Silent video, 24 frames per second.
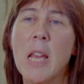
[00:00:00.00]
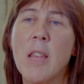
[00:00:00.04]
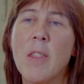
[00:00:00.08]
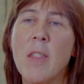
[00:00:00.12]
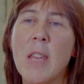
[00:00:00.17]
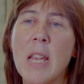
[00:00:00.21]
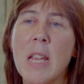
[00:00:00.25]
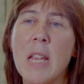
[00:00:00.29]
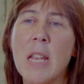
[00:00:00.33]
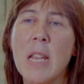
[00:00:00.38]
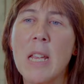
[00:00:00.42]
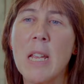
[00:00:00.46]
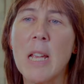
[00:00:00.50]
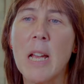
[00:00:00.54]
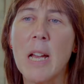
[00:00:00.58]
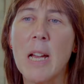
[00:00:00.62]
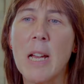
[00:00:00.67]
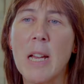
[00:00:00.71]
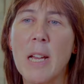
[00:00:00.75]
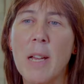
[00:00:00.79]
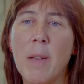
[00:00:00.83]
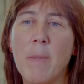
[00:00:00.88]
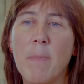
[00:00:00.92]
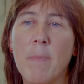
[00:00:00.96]
they
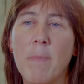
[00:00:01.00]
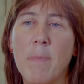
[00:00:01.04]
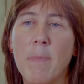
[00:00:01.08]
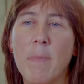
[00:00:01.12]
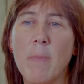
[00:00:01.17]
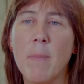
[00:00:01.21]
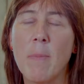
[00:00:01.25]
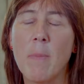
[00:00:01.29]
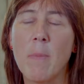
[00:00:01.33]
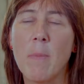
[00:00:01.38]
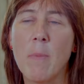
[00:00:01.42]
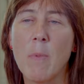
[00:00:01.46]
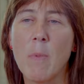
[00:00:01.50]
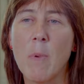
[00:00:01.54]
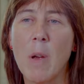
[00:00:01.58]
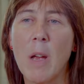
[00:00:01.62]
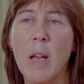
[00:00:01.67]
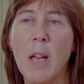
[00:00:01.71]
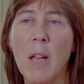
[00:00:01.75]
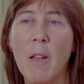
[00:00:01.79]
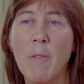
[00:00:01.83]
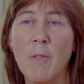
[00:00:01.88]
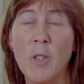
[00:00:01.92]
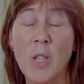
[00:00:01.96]

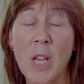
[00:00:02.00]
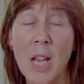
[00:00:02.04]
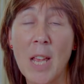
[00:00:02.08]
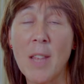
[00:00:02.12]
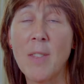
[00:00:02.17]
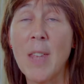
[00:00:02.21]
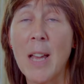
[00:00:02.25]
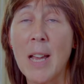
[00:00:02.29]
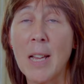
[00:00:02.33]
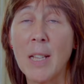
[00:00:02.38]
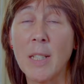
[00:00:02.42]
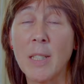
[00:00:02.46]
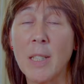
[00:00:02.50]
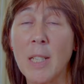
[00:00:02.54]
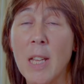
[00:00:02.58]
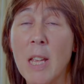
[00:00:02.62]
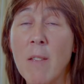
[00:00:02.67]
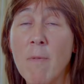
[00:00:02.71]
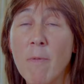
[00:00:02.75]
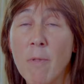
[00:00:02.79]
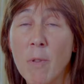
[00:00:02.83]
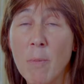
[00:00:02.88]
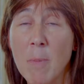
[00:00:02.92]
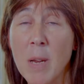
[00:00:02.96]
have shared that
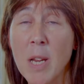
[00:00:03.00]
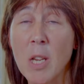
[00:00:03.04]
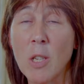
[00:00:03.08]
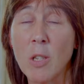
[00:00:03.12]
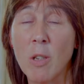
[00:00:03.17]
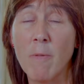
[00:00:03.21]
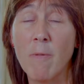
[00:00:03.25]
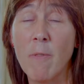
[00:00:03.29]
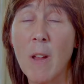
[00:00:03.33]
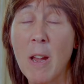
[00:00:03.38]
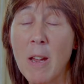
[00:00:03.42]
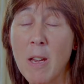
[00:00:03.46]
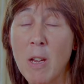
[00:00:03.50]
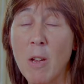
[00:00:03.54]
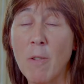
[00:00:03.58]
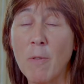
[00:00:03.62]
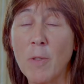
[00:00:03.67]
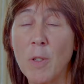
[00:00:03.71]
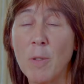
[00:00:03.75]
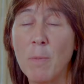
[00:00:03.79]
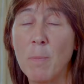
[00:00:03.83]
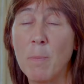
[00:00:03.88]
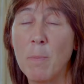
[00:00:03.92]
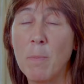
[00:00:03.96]
information, very
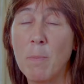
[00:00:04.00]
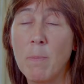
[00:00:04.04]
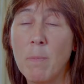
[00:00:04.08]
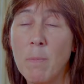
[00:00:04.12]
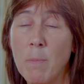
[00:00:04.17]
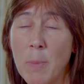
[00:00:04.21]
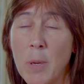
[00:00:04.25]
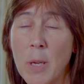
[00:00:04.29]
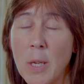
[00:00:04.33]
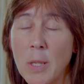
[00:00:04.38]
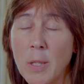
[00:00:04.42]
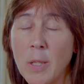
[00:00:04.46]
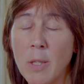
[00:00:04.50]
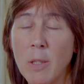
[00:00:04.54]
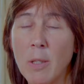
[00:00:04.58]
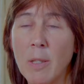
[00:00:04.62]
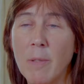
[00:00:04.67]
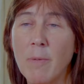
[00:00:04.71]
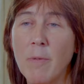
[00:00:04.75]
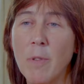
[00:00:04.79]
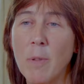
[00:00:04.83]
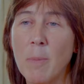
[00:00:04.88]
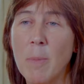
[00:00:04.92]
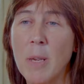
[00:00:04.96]
often personal
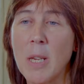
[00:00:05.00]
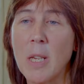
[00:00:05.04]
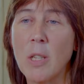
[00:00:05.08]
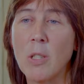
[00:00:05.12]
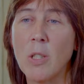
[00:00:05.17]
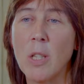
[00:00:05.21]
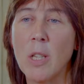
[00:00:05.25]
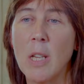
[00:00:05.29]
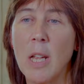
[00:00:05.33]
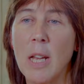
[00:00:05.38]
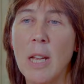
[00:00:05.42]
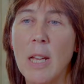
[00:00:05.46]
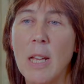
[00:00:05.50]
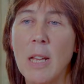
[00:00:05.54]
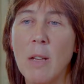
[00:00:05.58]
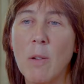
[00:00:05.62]
information,